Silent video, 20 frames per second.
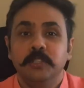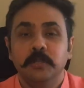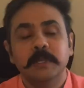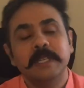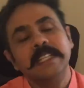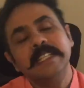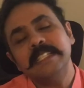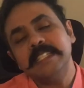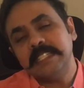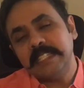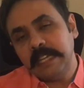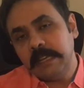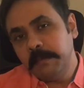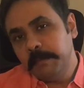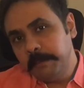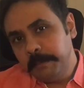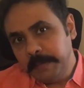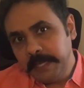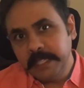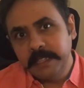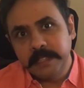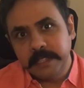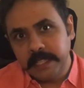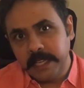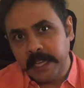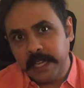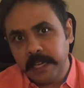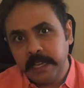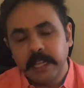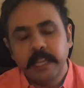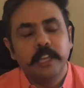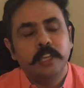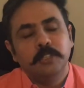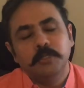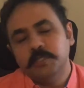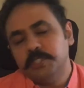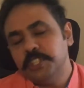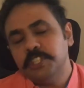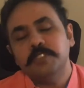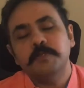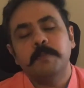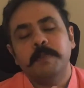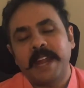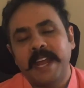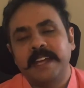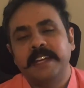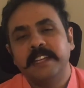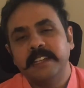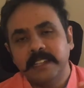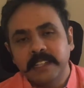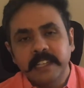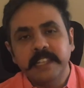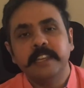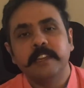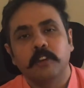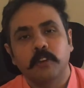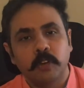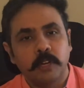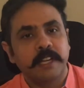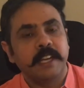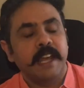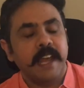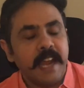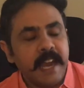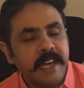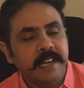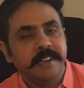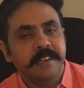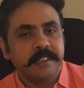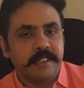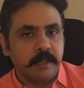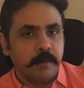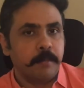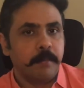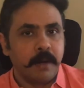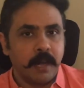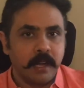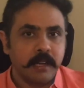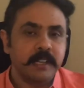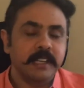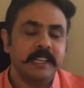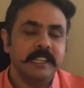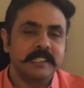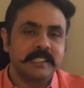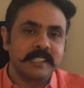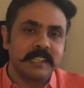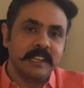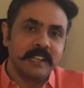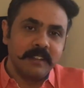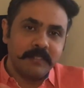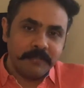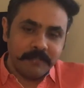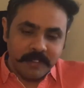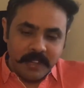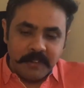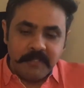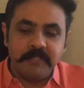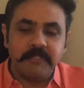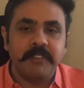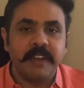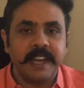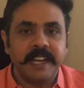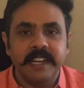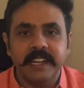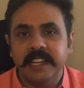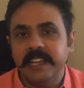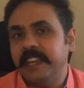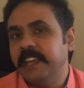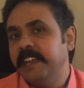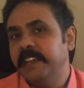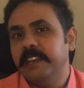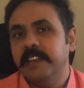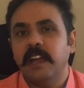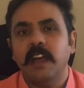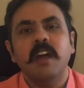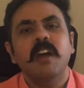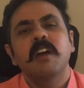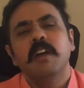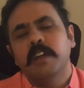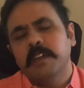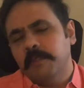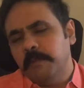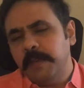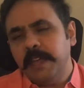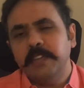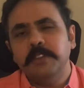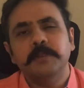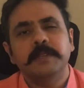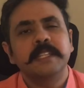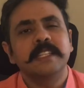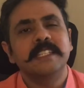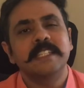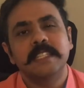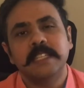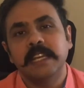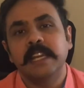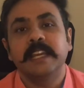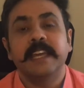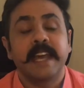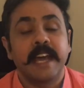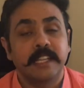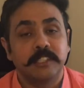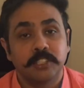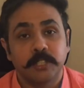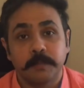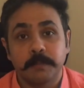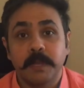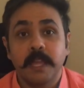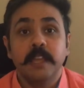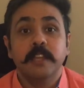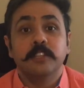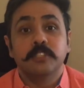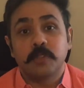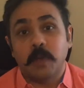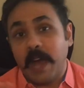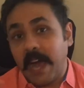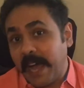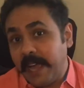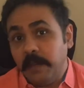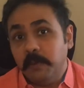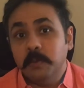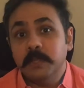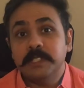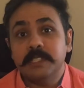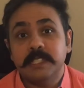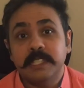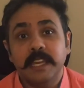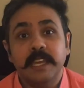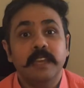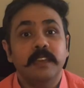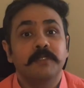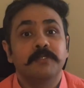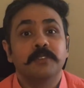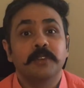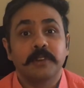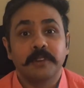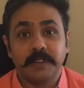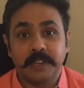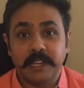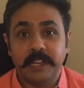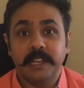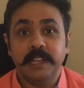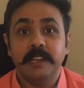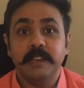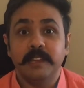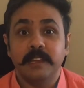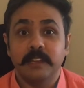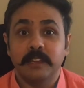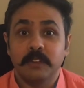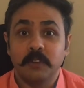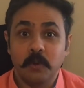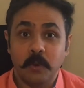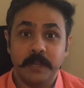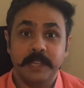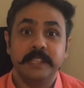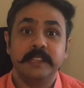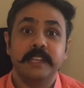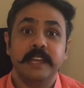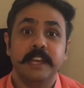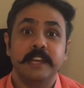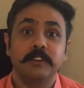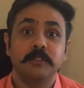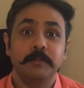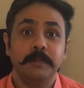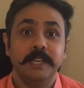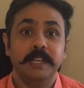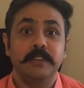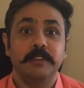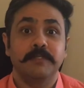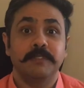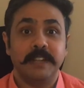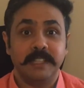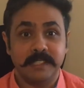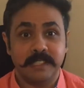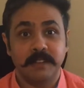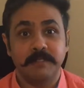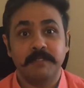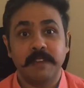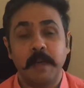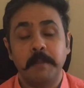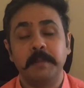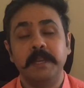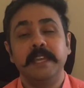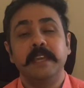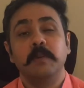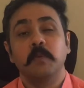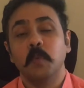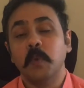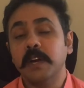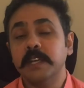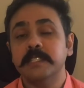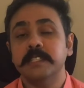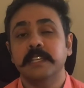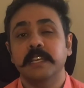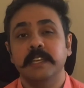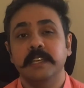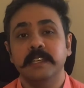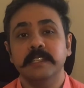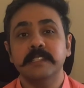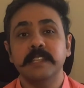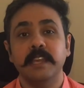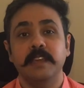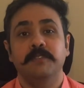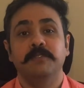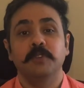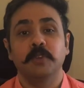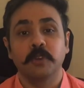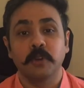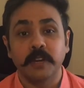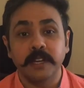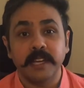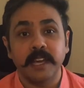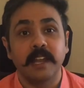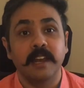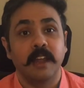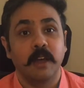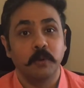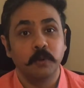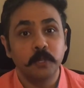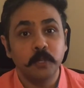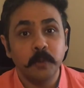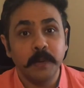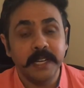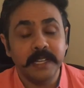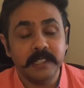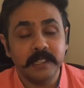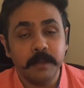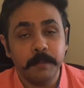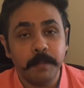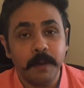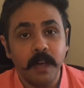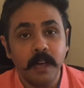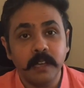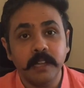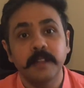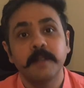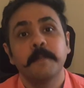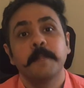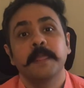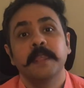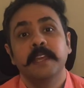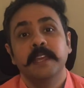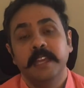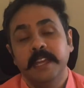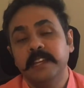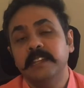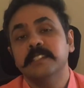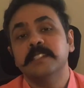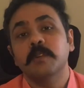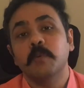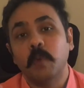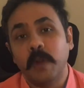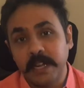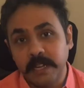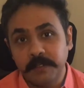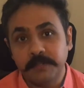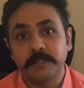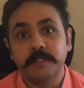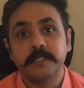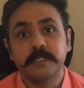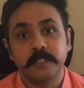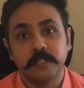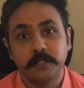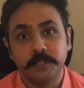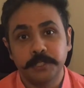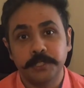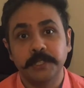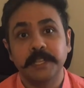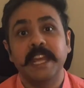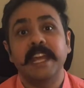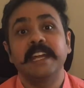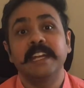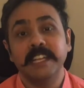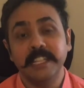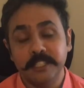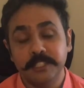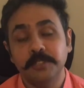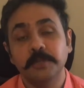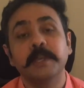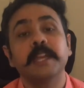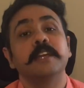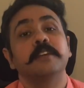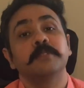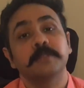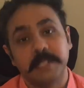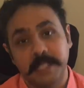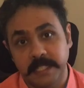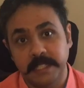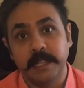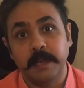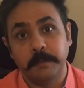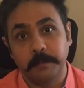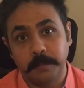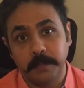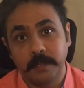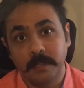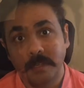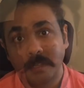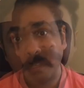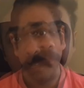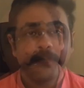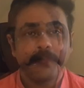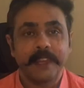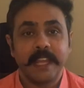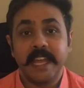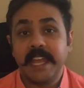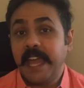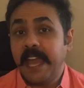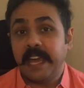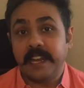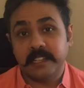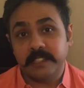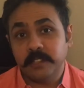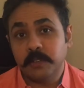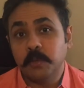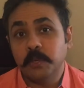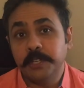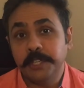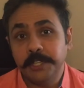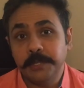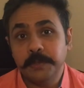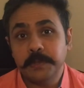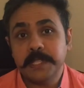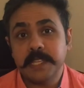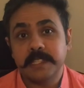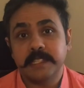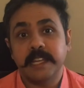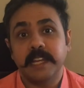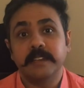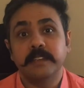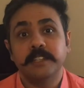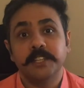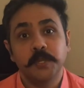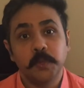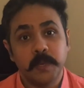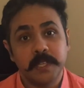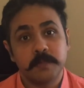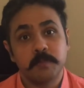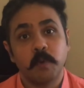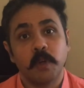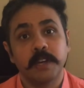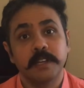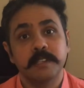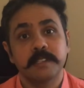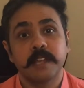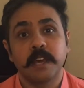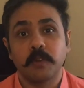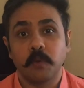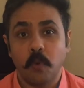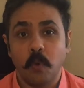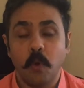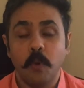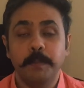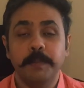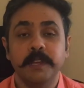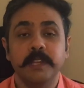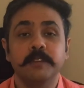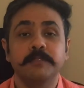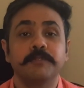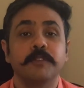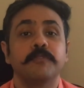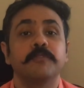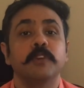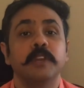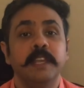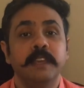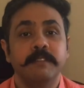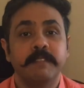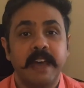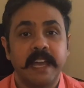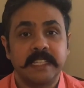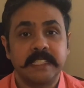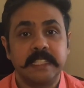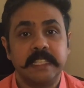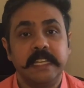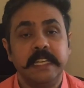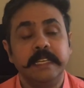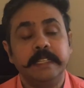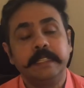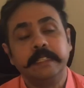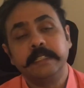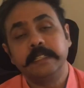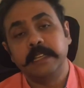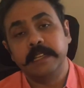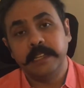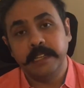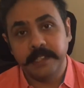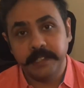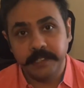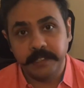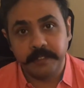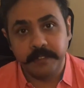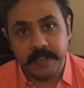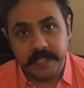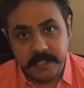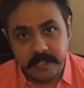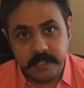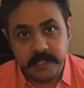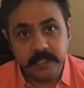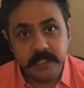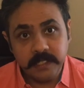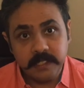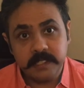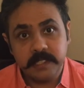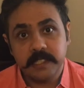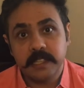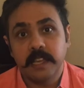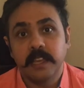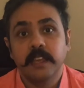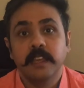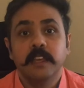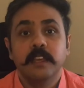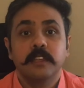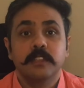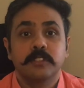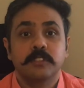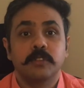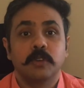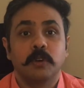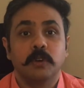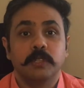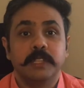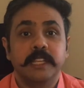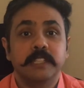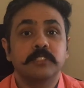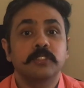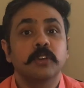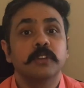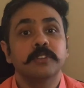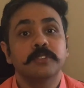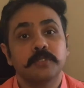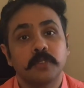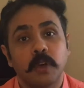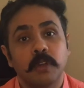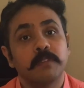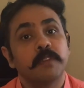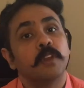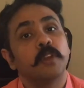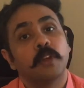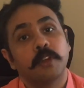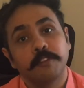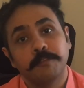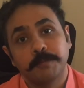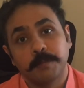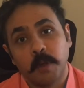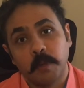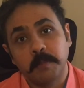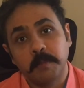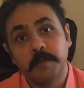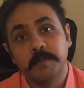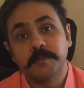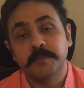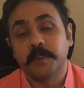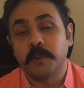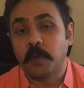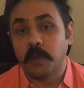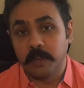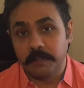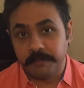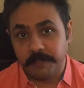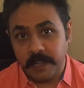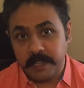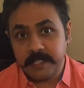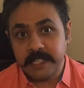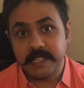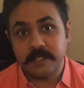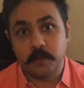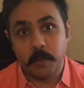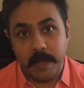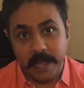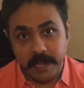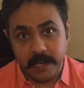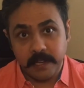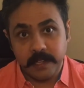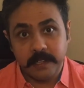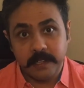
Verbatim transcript: You can still meet there. You just practically cannot enter the park. It's a confined area where you can still catch up. So I would say if you're really going there to meet your friends and family and worst case, if you're not allowed to enter the park, it is a wonderful solution. At least you get to see them. Another good news is that US borders are opening for fully vaccinated Canadian residents. So that's going to solve a lot of problems for all of us as well.